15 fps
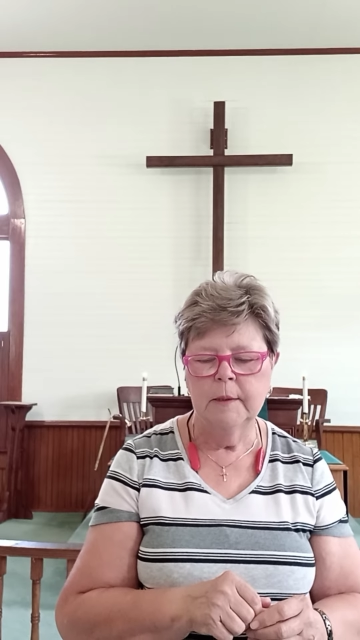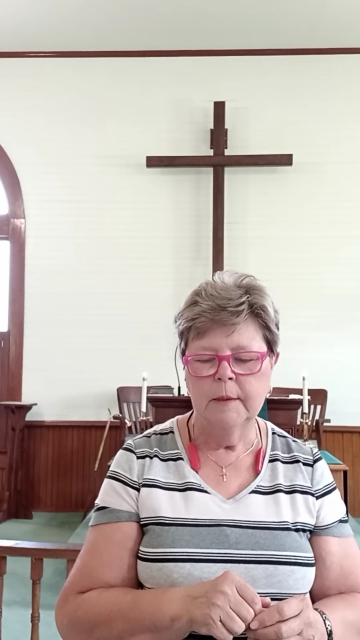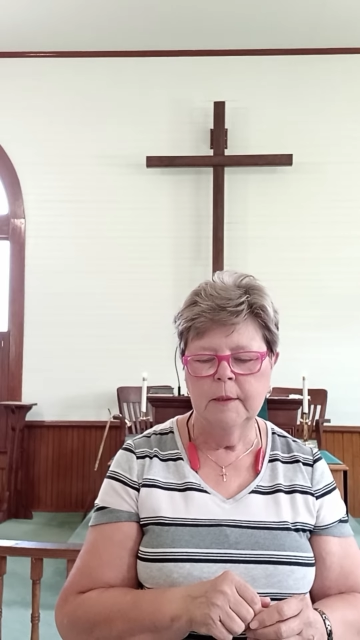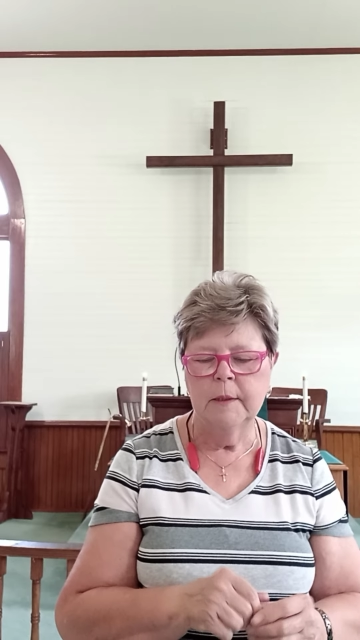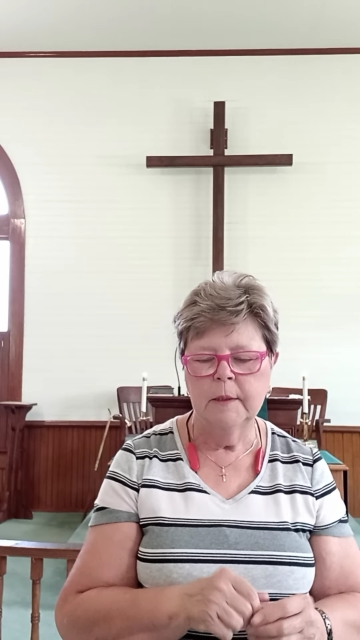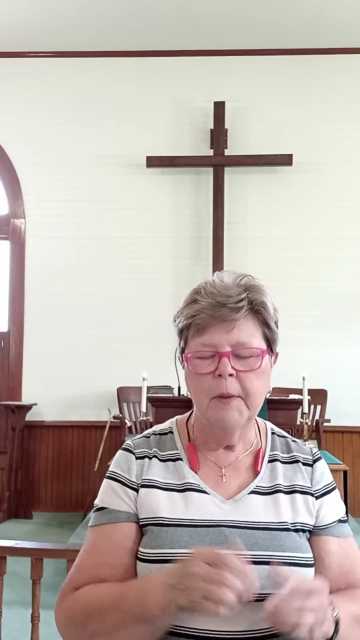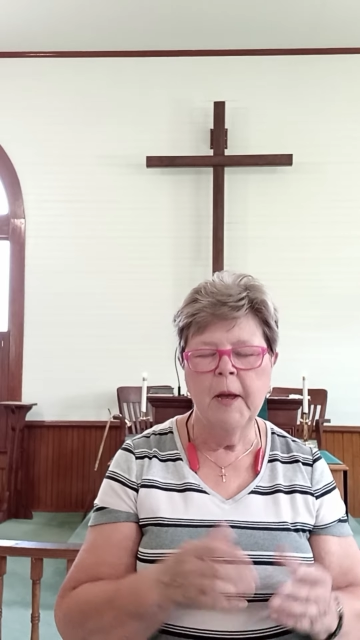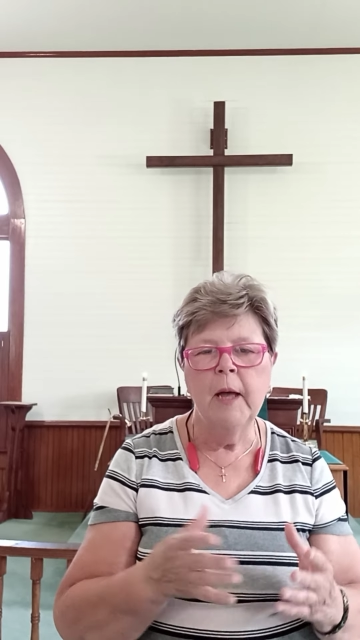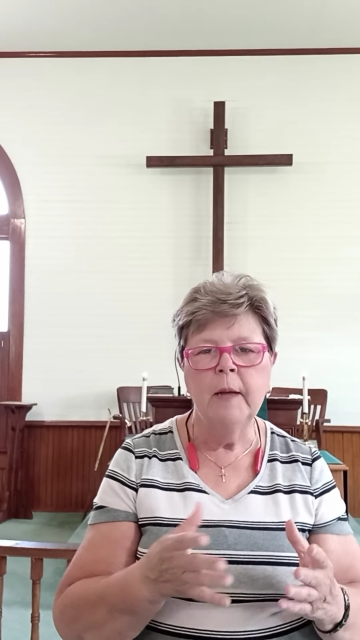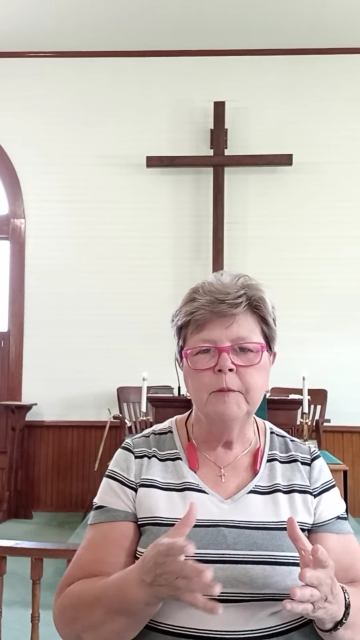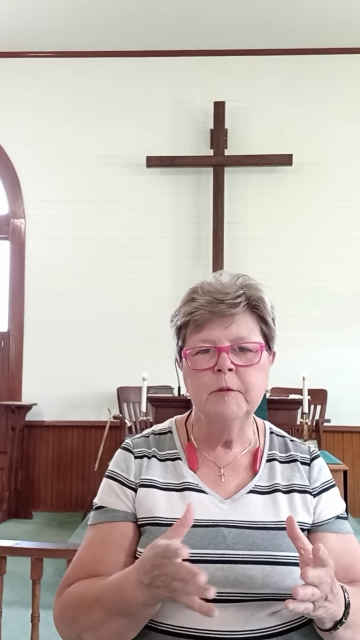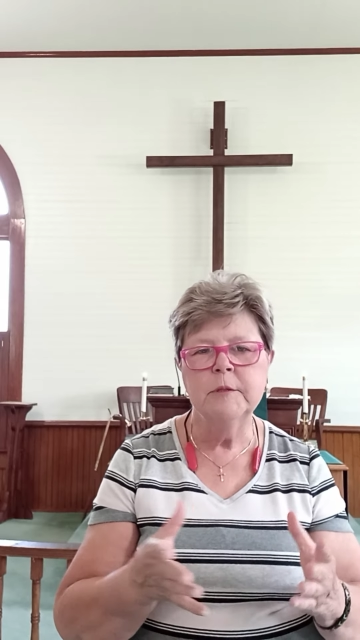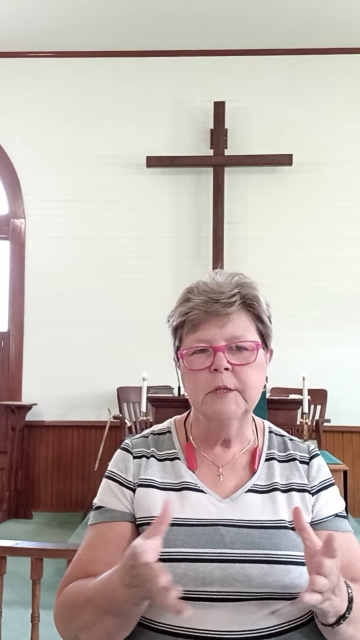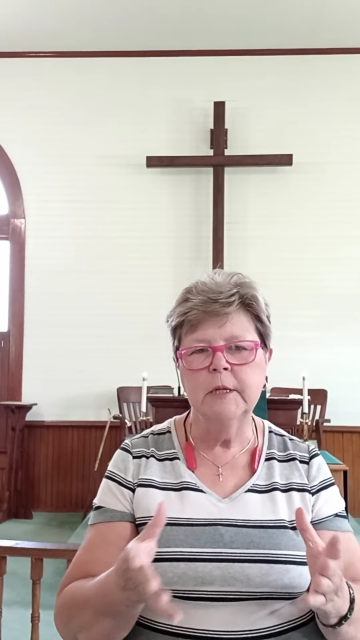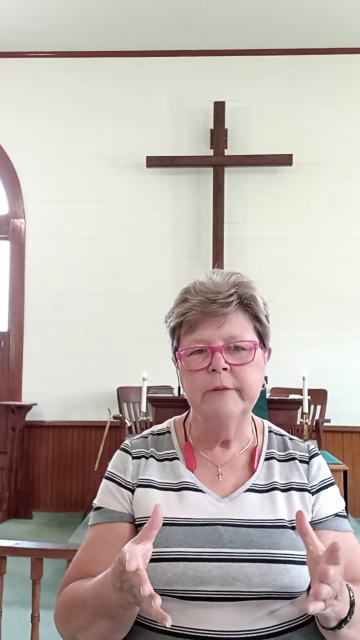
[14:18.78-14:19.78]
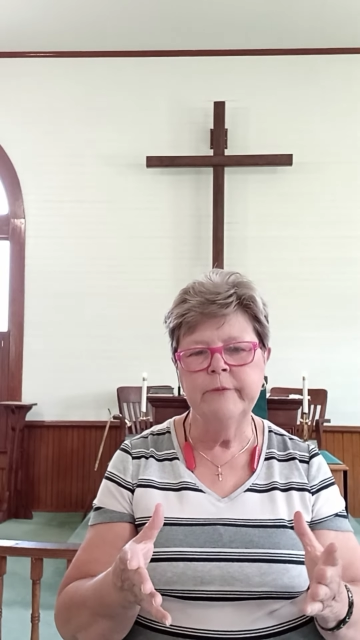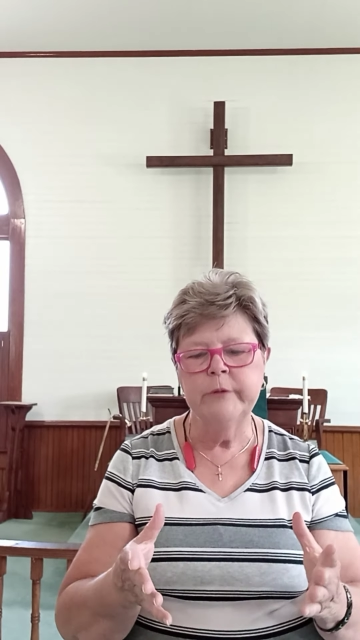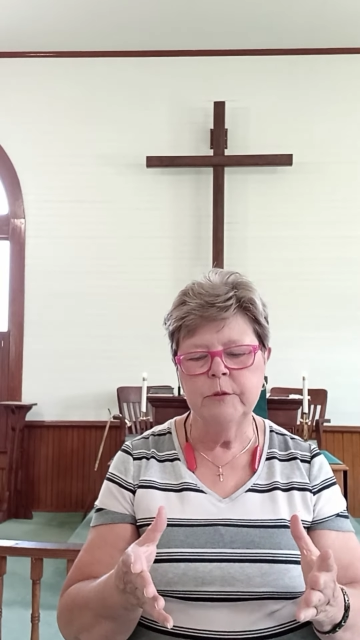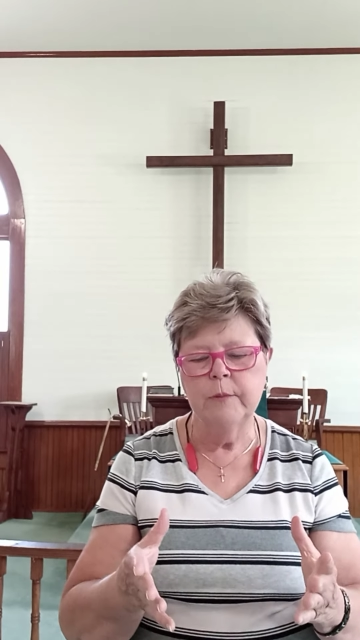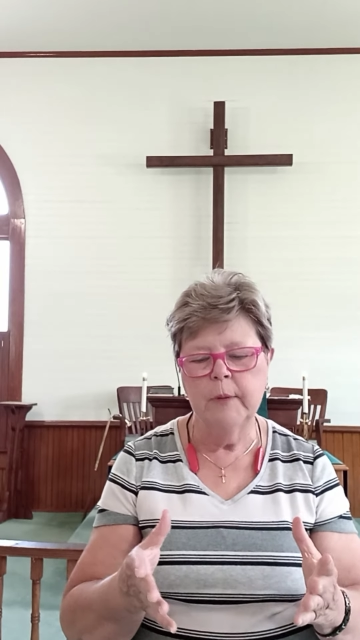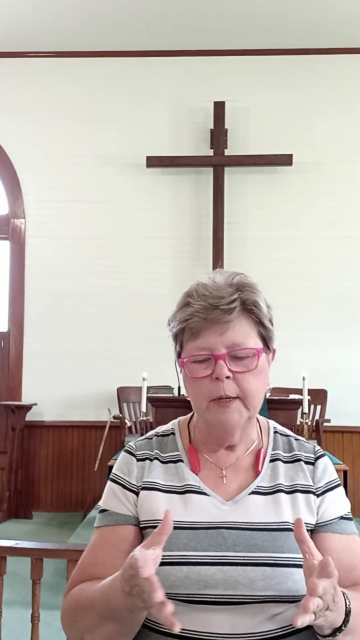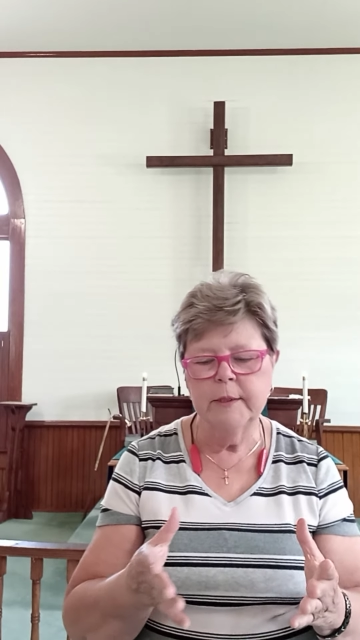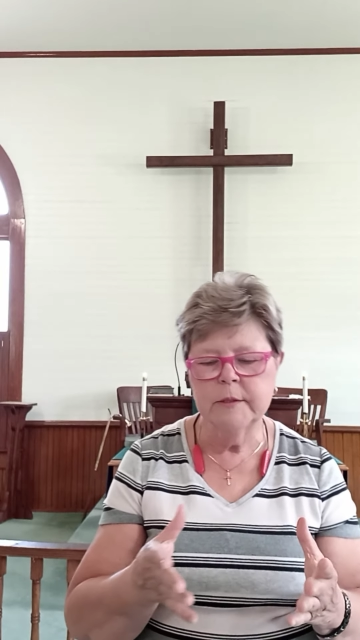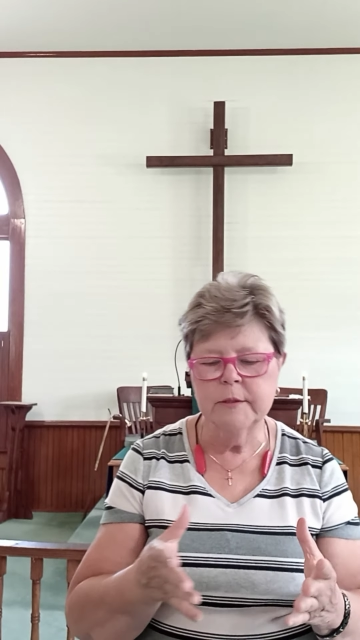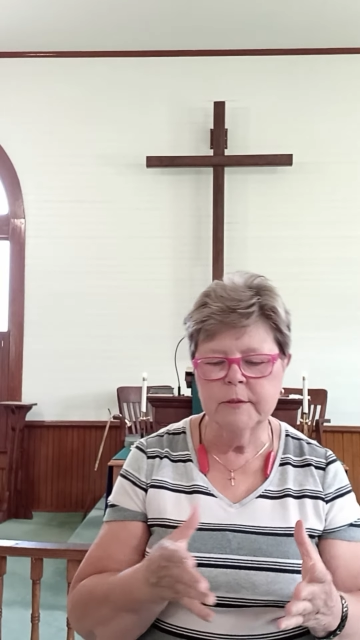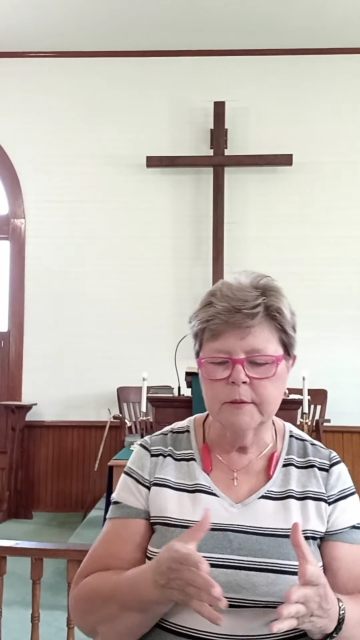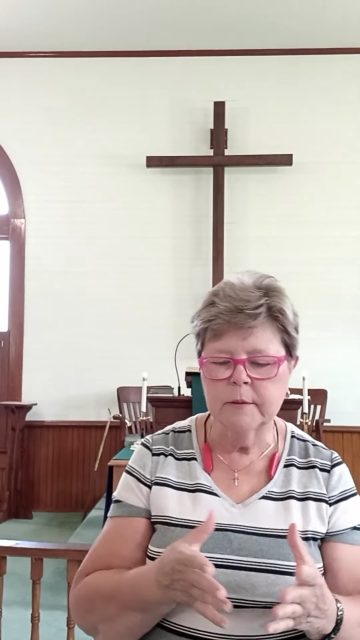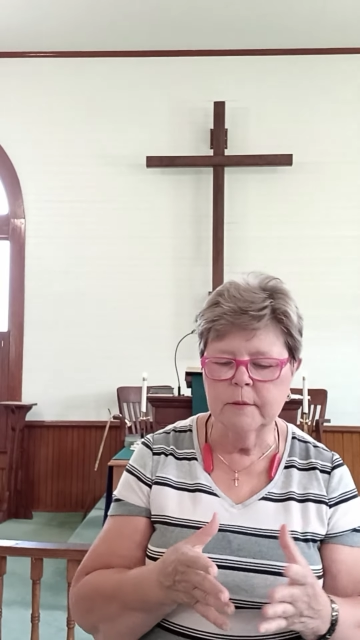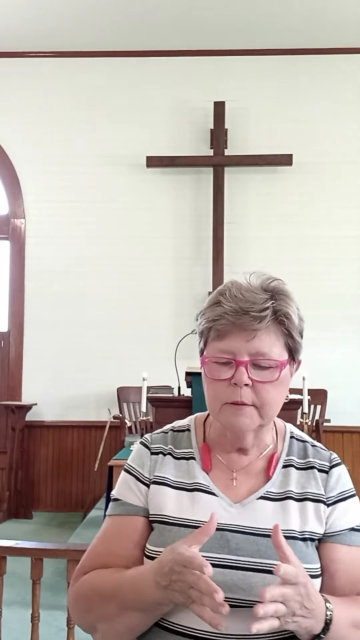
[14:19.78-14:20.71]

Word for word: The Bible's given to us